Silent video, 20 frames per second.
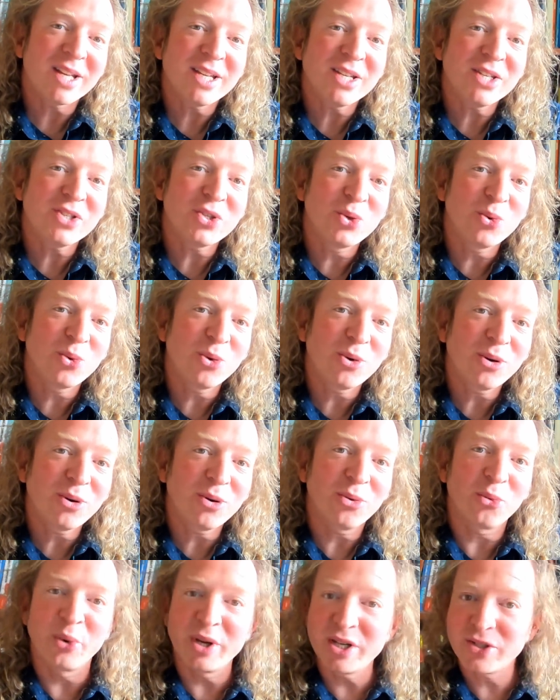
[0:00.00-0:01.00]
is
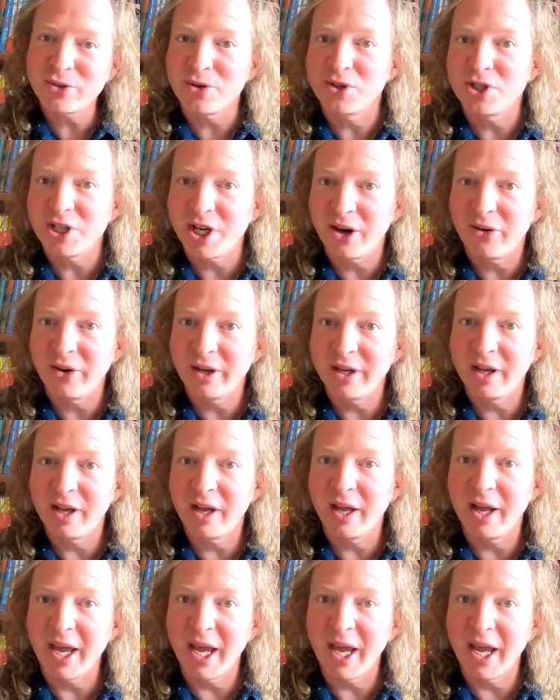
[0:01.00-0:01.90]
your research area